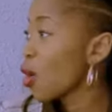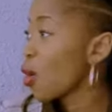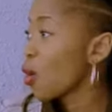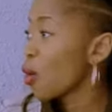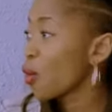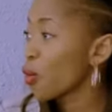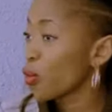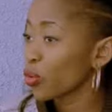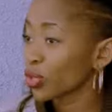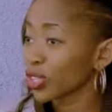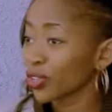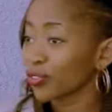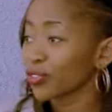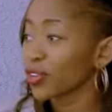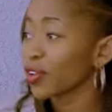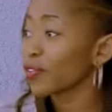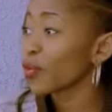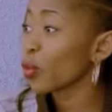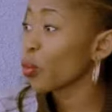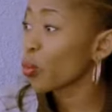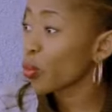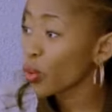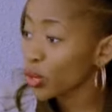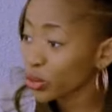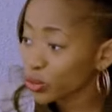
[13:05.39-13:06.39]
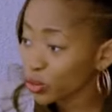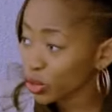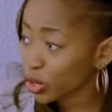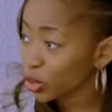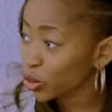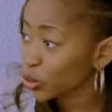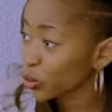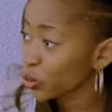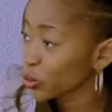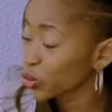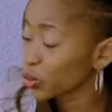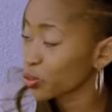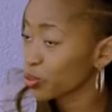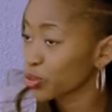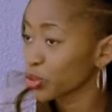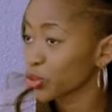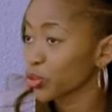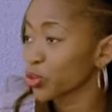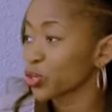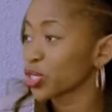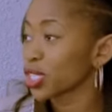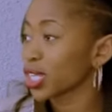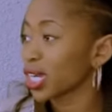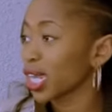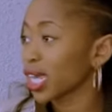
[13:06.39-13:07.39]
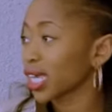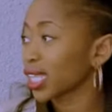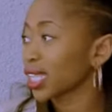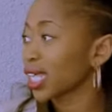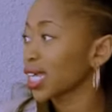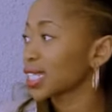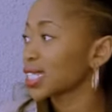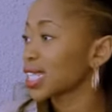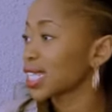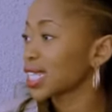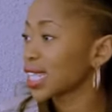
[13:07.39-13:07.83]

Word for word: Oh. Or they've never worked with a huge producer like that,